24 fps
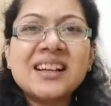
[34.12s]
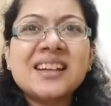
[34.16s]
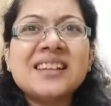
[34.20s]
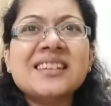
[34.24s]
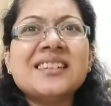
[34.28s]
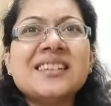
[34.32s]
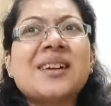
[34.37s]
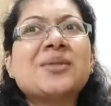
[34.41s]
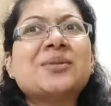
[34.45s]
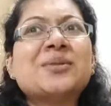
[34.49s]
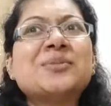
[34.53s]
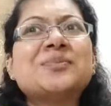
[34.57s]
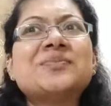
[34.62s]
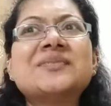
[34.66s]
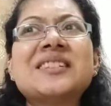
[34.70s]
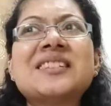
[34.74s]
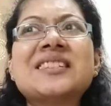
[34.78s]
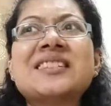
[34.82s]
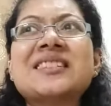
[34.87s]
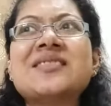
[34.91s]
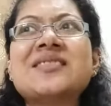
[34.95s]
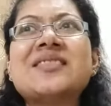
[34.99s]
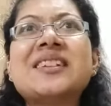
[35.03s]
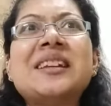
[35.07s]
Now, this
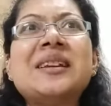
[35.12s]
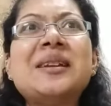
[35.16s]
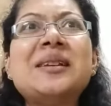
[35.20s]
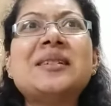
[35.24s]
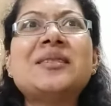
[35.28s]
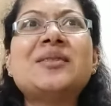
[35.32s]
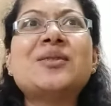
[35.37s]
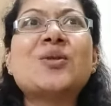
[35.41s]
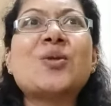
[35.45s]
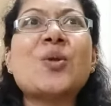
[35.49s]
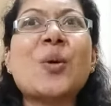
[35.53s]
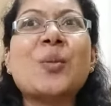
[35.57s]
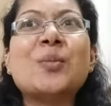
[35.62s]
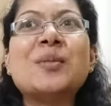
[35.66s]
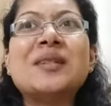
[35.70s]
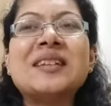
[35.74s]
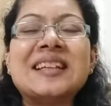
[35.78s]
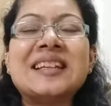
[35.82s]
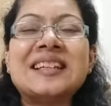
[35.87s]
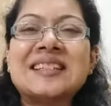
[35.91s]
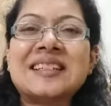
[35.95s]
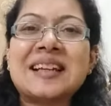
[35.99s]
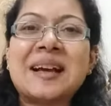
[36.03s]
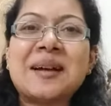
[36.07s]
is a very common
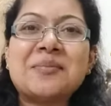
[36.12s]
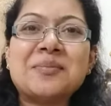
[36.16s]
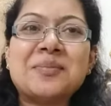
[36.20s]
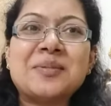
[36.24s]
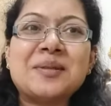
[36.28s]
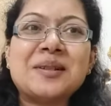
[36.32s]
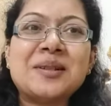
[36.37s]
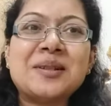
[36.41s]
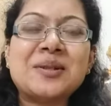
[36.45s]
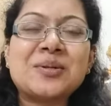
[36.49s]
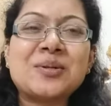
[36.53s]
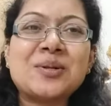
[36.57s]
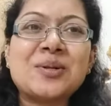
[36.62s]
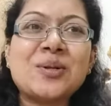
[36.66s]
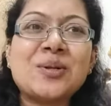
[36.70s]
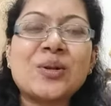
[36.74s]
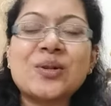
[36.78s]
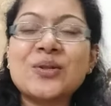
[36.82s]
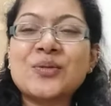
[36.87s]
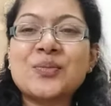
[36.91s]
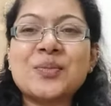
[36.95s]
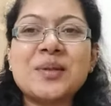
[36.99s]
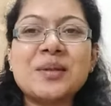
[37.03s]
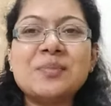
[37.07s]
example. You know, a lot
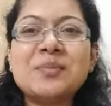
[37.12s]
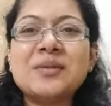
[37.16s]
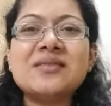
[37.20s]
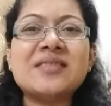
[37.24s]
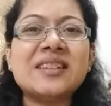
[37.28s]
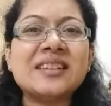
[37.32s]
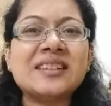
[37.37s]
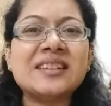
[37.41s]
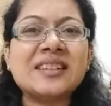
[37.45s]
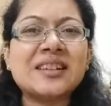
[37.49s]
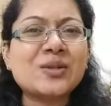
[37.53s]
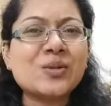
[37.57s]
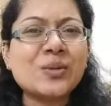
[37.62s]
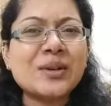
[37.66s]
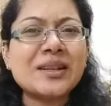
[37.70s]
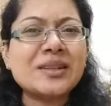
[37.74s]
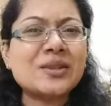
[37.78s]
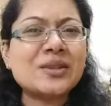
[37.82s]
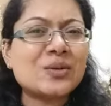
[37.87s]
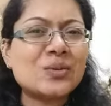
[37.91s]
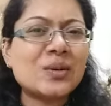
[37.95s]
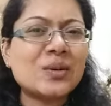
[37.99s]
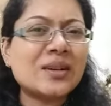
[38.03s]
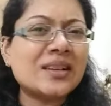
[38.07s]
of people, when they are going
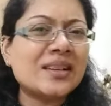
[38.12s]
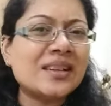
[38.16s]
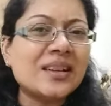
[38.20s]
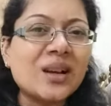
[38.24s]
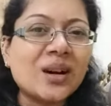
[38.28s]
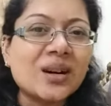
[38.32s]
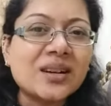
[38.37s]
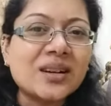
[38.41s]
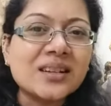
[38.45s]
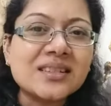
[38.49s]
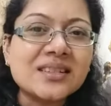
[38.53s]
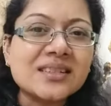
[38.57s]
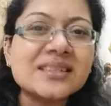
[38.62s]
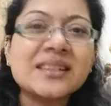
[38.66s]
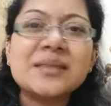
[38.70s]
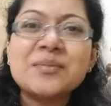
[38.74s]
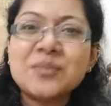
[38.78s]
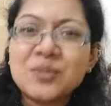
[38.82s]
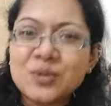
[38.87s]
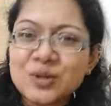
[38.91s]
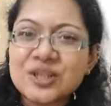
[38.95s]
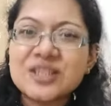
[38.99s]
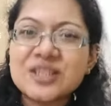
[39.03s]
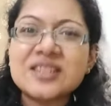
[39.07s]
through a lot
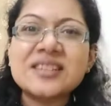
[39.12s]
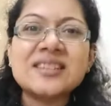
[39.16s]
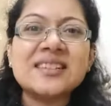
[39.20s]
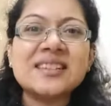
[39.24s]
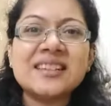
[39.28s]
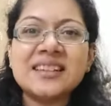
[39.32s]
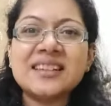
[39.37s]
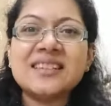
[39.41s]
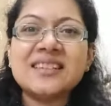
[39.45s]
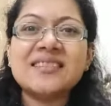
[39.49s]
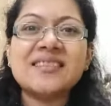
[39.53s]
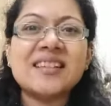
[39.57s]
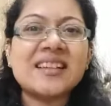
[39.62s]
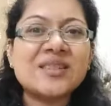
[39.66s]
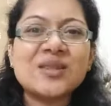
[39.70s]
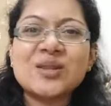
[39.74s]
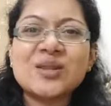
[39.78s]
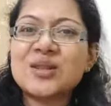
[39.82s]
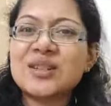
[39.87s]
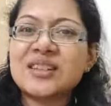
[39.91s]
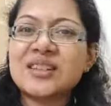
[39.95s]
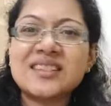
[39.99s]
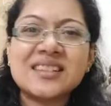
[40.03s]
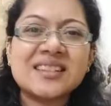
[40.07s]
emotionally,
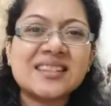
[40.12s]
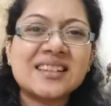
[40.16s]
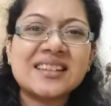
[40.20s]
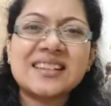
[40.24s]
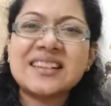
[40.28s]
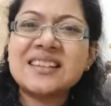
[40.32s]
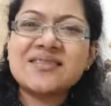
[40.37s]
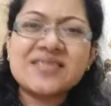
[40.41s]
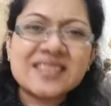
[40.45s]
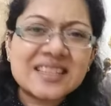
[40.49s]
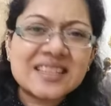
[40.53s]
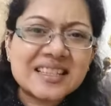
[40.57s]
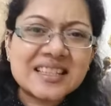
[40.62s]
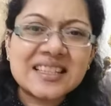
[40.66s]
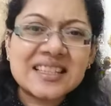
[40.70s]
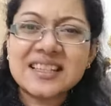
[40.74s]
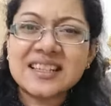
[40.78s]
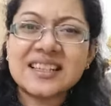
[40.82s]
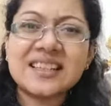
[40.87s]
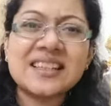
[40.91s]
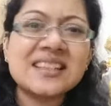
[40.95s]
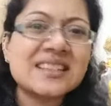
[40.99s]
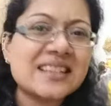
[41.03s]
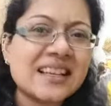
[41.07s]
energetically,
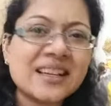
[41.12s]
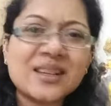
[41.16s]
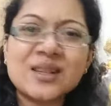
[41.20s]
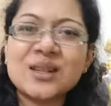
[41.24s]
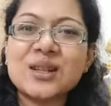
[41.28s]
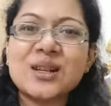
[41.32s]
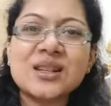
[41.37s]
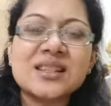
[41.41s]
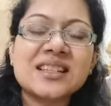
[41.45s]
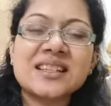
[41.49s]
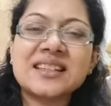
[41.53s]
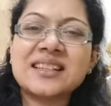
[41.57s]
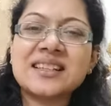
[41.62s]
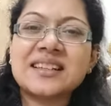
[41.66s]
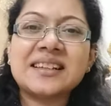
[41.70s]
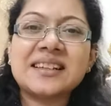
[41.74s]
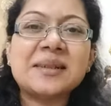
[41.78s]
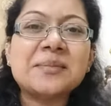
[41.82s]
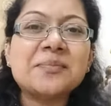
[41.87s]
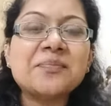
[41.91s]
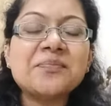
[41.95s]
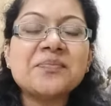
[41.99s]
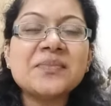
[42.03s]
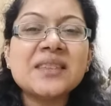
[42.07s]
physically, psychologically,
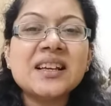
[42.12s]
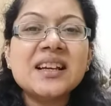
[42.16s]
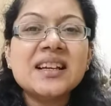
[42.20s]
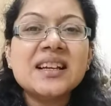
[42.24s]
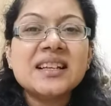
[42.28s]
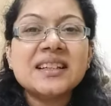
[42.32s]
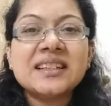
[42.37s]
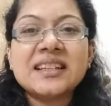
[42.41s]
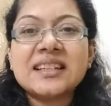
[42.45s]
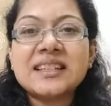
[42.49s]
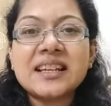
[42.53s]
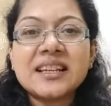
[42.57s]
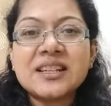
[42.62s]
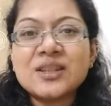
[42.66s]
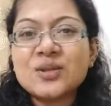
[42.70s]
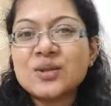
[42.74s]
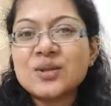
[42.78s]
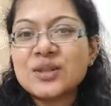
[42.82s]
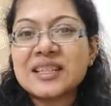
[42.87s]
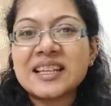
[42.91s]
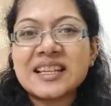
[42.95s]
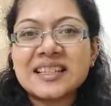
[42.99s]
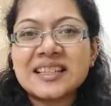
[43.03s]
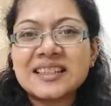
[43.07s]
they tend to
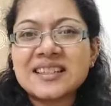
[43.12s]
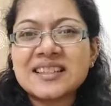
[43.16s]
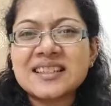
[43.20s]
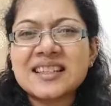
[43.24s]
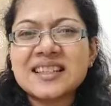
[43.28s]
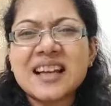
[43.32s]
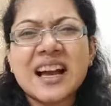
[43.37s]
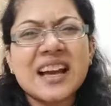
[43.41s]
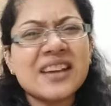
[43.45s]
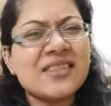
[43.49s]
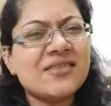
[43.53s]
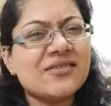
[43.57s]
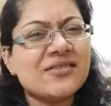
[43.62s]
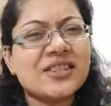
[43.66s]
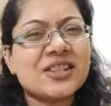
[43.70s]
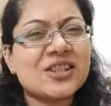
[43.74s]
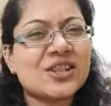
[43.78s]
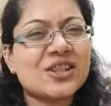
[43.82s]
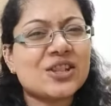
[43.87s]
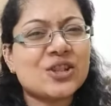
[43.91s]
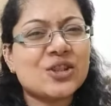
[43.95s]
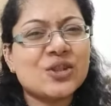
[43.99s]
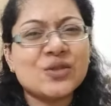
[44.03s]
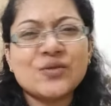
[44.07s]
say this I wish
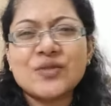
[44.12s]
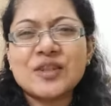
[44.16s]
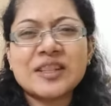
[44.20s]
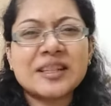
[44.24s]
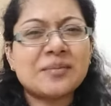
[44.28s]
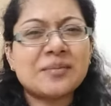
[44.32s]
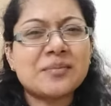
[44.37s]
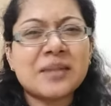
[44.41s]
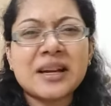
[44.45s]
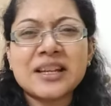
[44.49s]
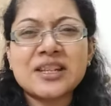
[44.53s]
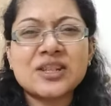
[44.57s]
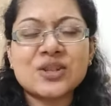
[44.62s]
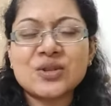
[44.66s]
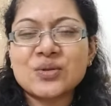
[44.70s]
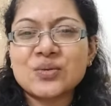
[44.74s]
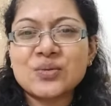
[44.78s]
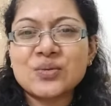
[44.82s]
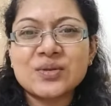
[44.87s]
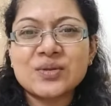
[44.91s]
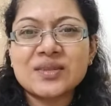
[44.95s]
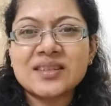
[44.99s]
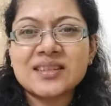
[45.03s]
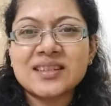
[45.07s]
you were in my
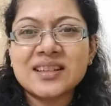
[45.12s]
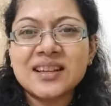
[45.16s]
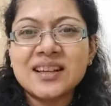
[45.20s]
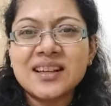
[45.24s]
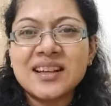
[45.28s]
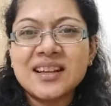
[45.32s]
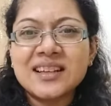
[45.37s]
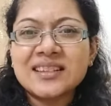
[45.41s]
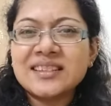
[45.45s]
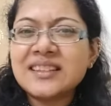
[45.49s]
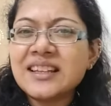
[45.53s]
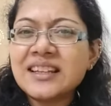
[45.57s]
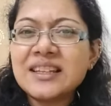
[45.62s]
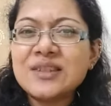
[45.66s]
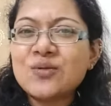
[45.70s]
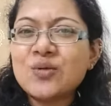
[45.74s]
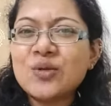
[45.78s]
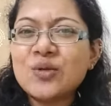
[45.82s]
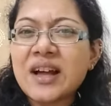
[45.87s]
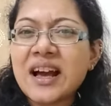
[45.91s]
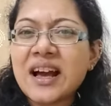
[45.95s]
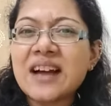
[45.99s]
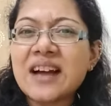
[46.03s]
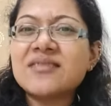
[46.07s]
shoes. Then you
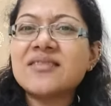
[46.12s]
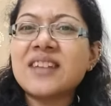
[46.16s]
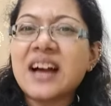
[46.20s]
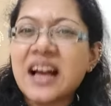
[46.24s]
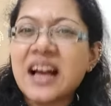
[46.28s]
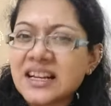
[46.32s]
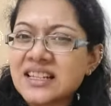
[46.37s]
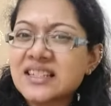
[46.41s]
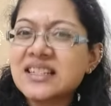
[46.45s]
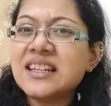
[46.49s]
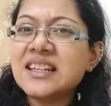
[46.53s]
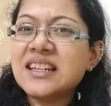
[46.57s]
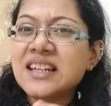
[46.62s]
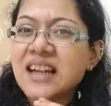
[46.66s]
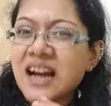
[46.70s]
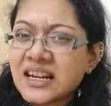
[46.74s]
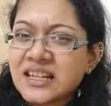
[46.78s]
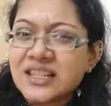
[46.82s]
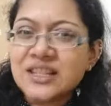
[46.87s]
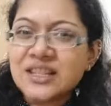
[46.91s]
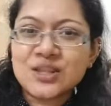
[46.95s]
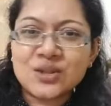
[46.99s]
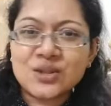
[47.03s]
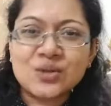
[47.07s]
would have actually
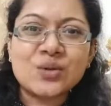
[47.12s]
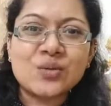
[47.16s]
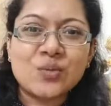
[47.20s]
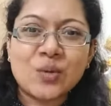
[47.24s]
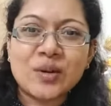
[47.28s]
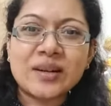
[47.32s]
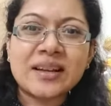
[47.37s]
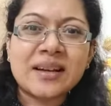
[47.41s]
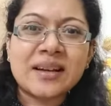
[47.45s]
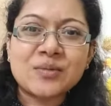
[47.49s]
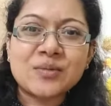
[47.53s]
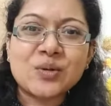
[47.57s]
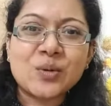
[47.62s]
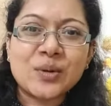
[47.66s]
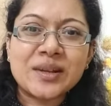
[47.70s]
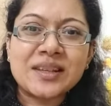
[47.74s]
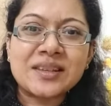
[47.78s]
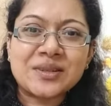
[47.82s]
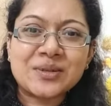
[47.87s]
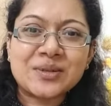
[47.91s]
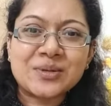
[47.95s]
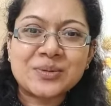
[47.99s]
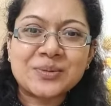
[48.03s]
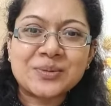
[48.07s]
understood what I'm
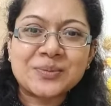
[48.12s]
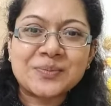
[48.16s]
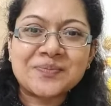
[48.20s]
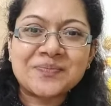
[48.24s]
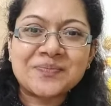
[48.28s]
going through.